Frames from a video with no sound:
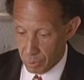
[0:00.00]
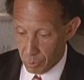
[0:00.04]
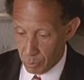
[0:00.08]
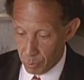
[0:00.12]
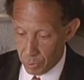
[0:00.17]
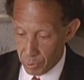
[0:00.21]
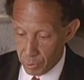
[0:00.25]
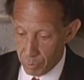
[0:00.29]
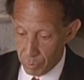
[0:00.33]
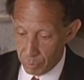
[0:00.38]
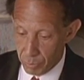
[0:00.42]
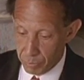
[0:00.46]

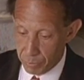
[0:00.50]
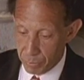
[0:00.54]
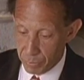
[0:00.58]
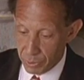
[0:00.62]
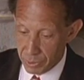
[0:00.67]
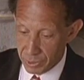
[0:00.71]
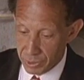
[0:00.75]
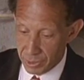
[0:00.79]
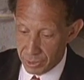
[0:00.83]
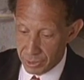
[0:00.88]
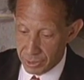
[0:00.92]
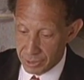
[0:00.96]
we will
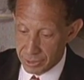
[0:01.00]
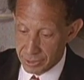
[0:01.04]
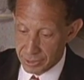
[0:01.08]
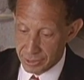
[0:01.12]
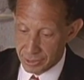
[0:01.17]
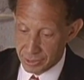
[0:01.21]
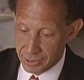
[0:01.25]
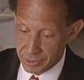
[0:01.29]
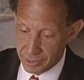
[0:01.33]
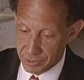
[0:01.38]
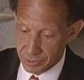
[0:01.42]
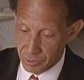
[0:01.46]
put this
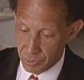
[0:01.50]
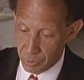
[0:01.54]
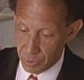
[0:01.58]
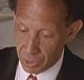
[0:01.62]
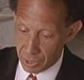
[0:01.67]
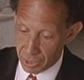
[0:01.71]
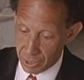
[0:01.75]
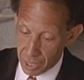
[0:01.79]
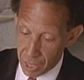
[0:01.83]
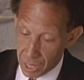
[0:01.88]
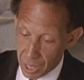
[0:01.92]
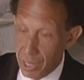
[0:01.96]
sort of
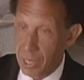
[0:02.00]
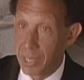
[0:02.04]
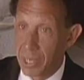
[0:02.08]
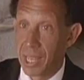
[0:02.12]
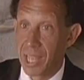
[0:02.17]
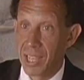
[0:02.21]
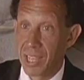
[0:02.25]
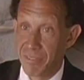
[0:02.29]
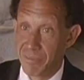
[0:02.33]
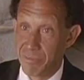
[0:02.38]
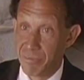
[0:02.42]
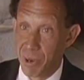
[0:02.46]

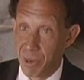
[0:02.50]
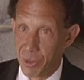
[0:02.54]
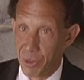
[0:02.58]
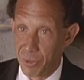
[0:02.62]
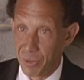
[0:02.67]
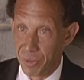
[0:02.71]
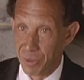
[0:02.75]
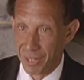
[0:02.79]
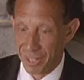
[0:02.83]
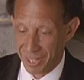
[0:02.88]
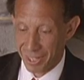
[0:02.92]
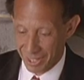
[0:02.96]
concave
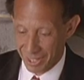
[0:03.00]
bowl.